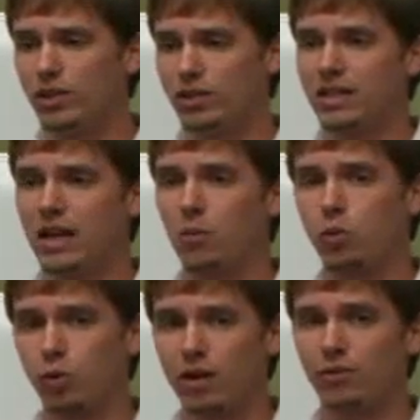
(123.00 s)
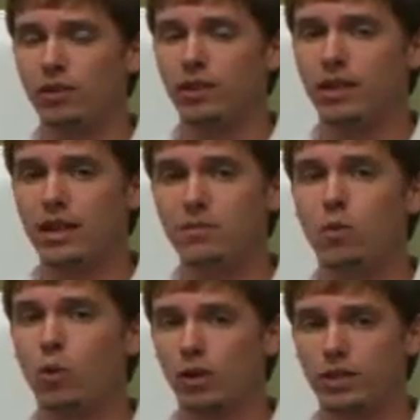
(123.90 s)
which is now prevalent in
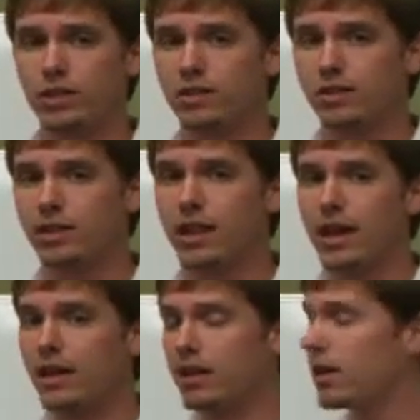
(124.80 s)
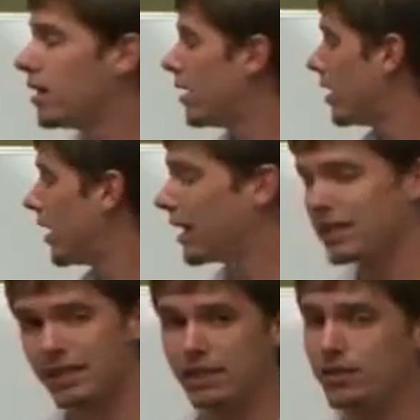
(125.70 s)
mortgages today,
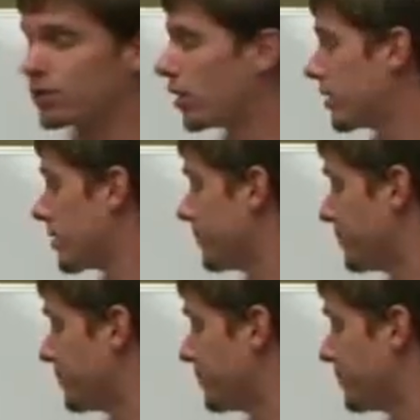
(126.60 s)
in deeds of trust.